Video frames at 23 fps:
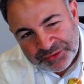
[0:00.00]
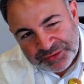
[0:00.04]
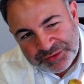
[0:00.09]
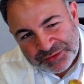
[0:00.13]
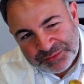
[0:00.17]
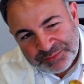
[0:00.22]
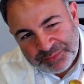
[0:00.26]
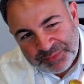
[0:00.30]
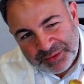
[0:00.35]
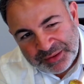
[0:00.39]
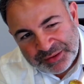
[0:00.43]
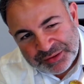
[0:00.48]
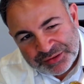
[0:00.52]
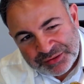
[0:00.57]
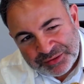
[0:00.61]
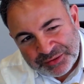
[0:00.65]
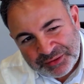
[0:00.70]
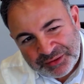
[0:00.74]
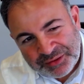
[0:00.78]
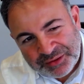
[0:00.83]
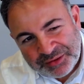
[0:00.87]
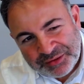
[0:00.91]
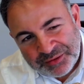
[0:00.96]
Make sure
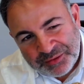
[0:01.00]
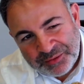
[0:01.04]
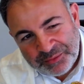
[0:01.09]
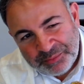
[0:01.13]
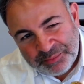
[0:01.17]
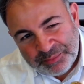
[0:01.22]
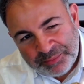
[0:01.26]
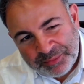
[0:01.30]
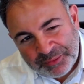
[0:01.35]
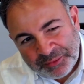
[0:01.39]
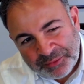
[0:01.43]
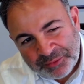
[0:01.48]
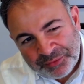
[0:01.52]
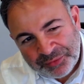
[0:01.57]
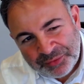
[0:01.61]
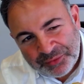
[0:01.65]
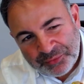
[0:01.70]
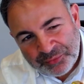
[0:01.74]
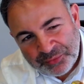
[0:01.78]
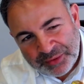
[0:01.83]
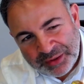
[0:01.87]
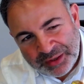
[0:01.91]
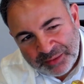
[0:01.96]
you don't burn
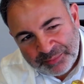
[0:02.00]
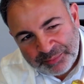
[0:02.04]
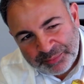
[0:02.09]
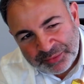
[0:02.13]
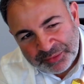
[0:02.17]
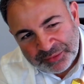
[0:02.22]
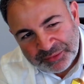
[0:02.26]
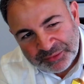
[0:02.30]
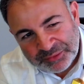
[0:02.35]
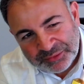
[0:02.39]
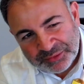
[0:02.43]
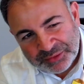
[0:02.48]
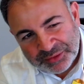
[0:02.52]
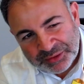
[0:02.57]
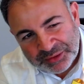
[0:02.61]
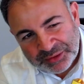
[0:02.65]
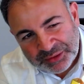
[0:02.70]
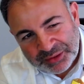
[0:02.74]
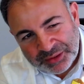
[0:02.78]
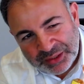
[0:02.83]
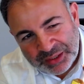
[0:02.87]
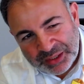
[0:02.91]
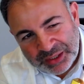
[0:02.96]
the wrapper.
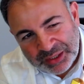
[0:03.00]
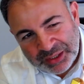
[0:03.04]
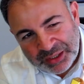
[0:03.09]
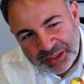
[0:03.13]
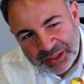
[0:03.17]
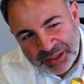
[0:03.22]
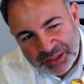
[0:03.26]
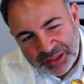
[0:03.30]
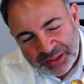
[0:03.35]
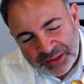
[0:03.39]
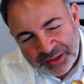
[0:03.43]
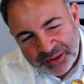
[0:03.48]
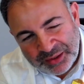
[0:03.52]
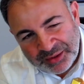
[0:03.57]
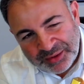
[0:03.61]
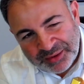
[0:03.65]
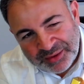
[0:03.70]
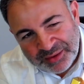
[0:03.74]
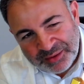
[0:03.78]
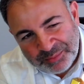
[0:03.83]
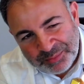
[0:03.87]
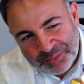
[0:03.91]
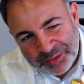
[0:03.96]

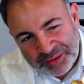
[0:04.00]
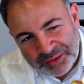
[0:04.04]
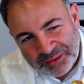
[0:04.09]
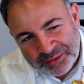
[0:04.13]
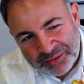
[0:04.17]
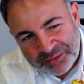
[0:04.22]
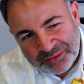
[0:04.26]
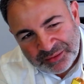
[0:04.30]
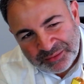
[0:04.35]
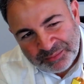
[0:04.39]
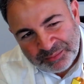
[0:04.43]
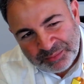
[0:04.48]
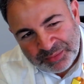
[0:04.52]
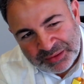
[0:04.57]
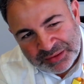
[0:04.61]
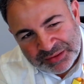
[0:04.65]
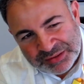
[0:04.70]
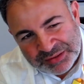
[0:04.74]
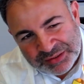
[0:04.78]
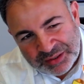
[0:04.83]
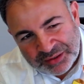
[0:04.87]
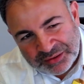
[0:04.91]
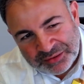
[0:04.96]
Come in, be
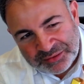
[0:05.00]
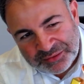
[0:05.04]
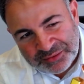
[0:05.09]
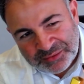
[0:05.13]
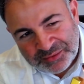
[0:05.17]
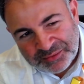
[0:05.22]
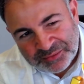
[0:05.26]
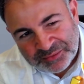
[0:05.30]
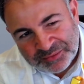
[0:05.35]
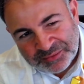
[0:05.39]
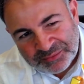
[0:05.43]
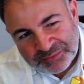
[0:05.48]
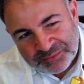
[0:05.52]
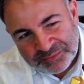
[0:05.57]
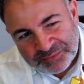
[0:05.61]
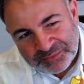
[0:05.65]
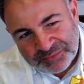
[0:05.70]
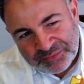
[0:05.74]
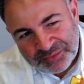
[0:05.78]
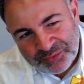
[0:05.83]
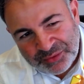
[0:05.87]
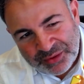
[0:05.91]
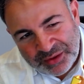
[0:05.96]
gentle,
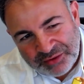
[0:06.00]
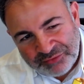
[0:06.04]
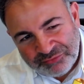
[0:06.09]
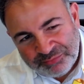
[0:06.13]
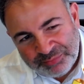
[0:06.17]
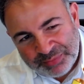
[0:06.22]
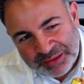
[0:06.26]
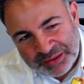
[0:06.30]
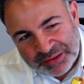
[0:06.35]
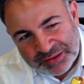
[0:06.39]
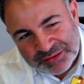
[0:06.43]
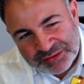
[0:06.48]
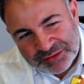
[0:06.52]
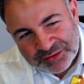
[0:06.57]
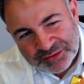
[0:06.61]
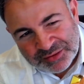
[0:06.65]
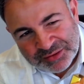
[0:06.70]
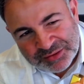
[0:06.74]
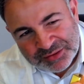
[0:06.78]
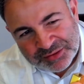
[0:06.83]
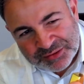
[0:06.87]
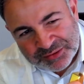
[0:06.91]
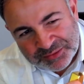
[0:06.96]
have
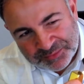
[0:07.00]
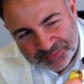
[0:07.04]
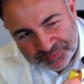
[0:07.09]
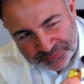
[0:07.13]
patience.